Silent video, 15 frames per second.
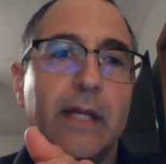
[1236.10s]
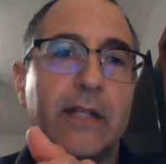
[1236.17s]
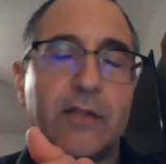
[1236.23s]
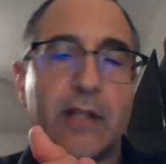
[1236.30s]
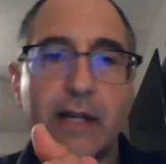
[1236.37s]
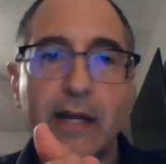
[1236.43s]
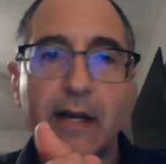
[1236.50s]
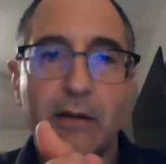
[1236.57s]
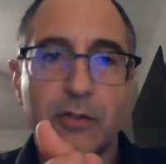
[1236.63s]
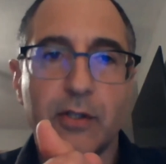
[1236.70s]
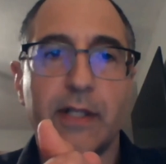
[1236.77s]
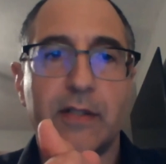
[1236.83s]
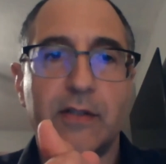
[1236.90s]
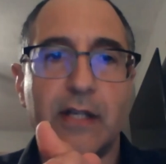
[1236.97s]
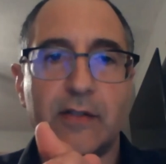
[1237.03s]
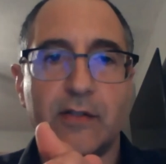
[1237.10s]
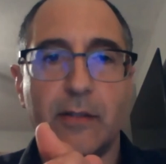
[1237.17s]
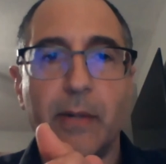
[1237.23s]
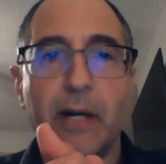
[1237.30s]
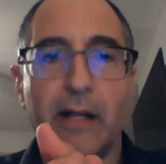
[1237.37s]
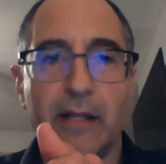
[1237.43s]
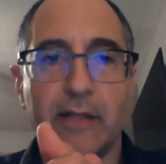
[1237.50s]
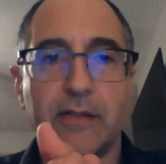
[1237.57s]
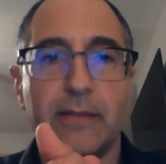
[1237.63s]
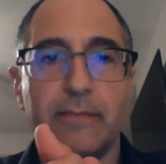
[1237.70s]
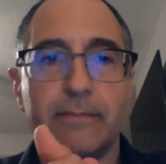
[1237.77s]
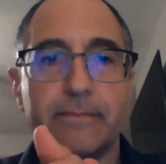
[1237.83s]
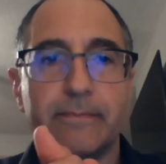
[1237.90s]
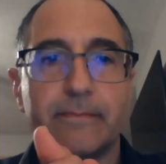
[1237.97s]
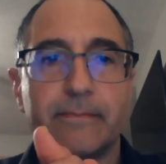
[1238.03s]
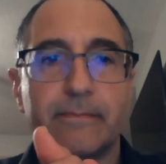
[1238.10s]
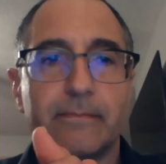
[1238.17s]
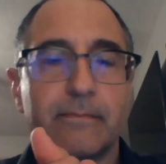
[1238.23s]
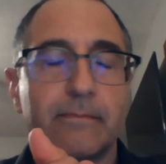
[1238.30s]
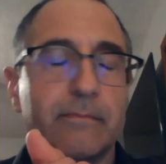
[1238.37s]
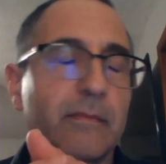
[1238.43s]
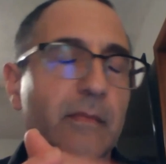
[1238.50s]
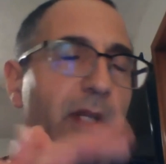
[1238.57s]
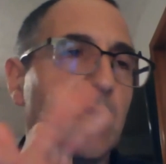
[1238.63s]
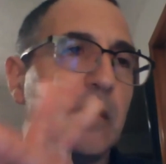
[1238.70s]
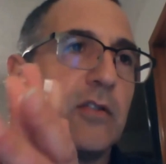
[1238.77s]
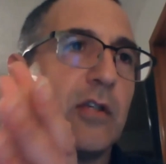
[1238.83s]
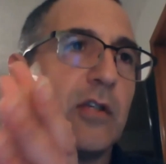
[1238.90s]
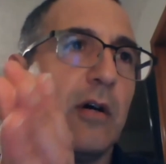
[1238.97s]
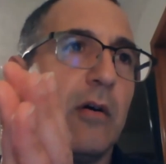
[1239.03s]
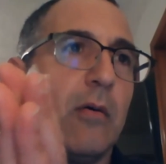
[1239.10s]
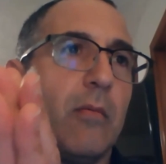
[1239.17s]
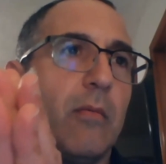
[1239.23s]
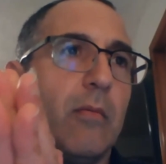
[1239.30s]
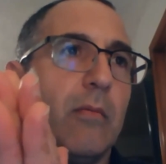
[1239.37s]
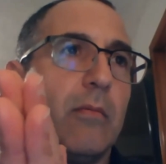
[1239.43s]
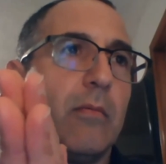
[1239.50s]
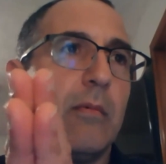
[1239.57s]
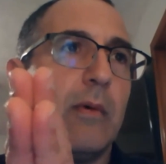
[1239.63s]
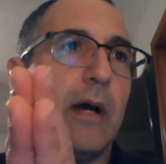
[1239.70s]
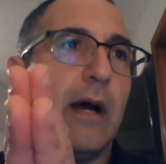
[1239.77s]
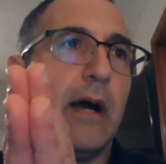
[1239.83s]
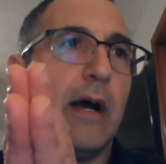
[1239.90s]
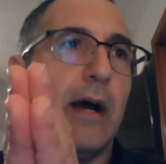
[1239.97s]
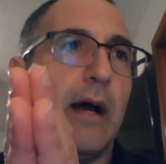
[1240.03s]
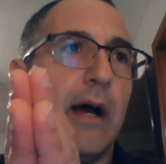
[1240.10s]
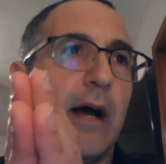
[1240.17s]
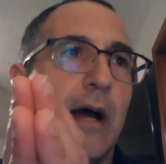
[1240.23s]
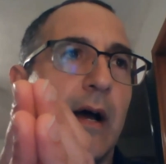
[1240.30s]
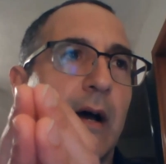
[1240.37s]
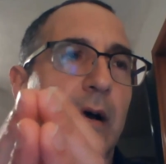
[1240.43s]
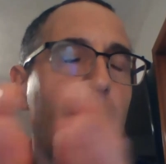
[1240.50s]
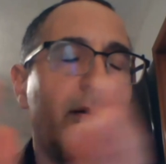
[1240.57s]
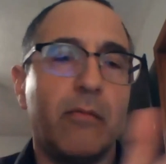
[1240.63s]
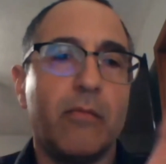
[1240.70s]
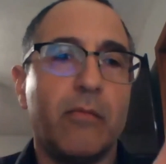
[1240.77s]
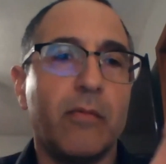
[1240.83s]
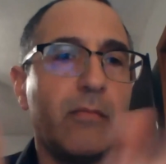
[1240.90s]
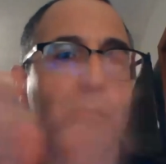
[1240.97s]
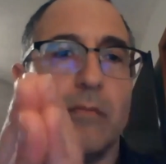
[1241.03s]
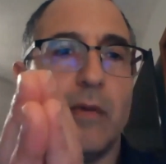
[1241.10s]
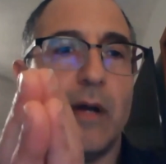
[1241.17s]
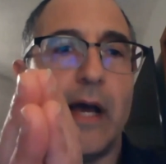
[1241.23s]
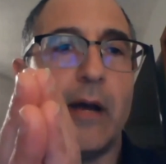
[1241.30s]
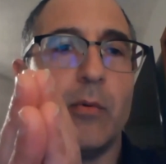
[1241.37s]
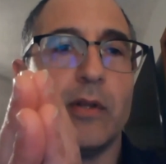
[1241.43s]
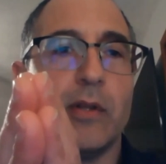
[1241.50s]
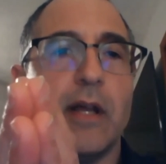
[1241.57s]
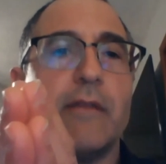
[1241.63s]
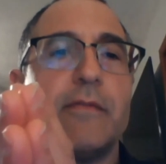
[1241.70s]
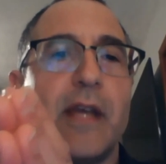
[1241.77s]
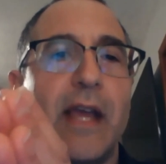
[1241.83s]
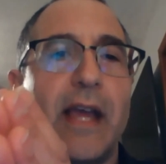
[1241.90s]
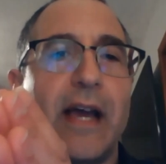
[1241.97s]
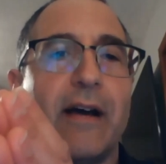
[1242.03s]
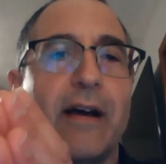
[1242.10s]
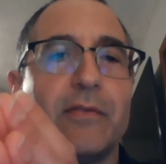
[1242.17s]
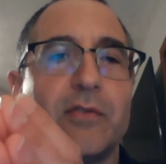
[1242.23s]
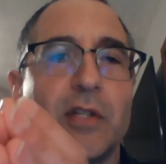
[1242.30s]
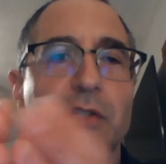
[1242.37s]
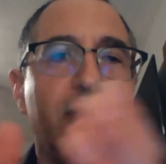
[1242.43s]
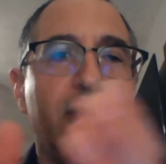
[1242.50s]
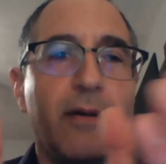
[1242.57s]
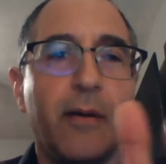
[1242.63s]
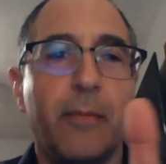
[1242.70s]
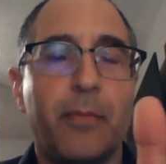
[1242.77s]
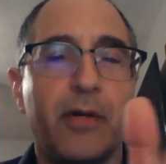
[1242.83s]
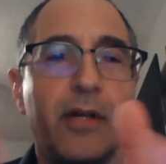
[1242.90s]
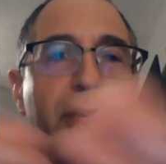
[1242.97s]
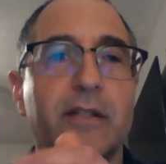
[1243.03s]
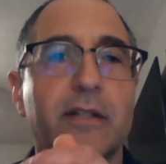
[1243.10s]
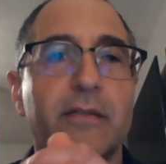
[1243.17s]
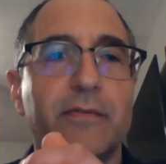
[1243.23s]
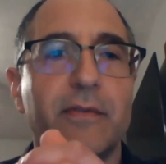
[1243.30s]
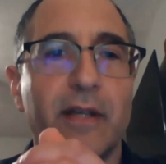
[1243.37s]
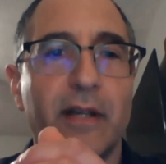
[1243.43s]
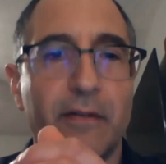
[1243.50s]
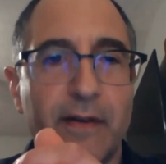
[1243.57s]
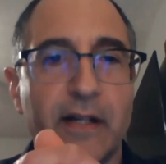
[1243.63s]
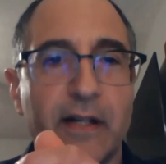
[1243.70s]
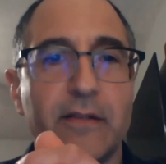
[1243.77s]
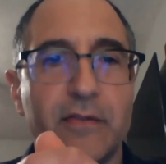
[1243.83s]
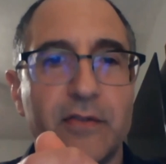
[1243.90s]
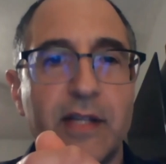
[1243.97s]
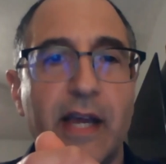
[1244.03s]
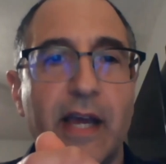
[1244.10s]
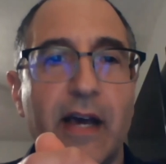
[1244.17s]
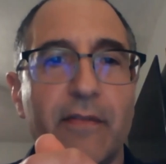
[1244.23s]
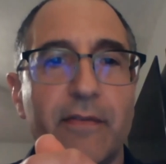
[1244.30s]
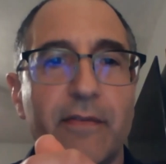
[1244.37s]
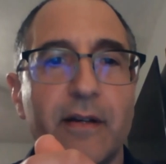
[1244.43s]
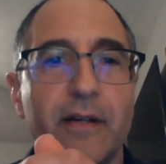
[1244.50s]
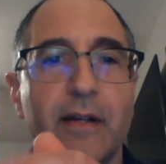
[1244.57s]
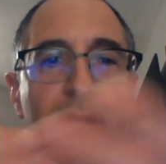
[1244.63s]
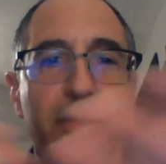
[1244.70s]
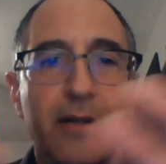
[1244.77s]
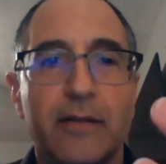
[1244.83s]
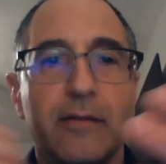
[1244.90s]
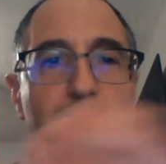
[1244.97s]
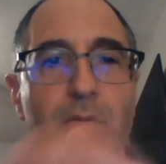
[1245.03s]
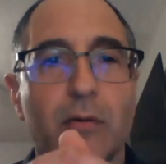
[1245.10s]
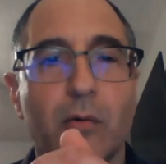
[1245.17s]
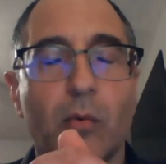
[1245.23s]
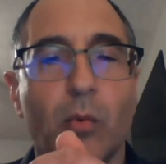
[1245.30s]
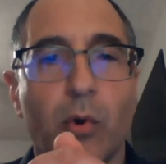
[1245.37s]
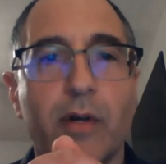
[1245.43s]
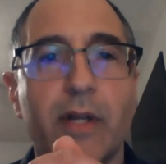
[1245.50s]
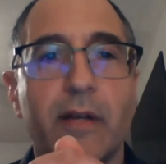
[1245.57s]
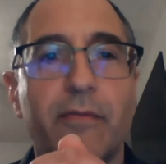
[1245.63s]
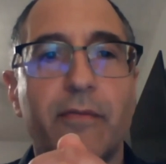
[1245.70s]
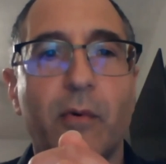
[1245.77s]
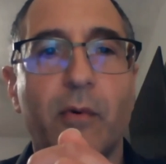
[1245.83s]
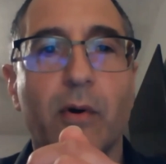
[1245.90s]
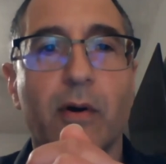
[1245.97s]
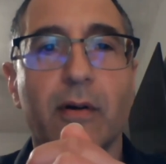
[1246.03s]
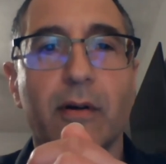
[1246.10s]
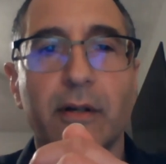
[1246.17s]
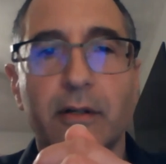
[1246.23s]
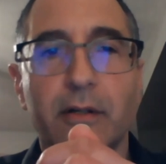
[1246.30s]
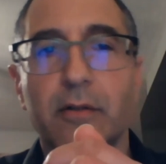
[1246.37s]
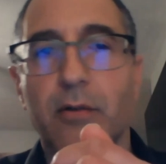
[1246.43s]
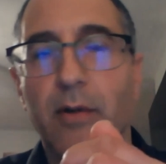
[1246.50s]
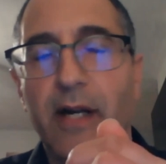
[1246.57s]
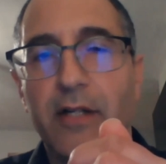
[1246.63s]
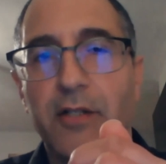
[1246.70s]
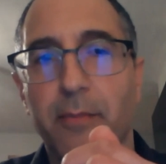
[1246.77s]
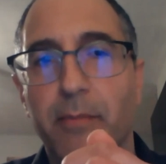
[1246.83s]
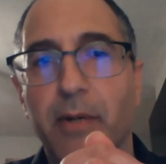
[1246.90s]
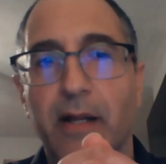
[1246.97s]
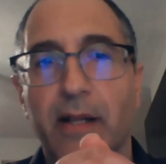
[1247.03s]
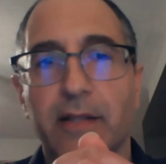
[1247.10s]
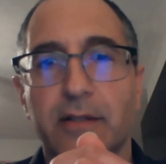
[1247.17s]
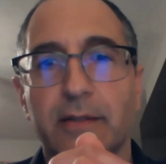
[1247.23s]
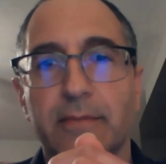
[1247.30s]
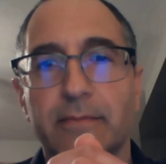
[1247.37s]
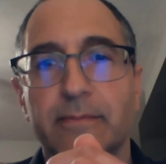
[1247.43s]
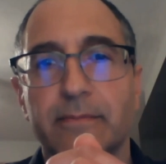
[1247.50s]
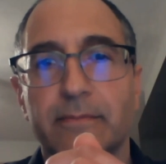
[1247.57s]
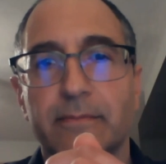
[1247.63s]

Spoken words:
It's the council that sets the policy. And so I would love to have such a productive and effective staff working for a new direction in policy.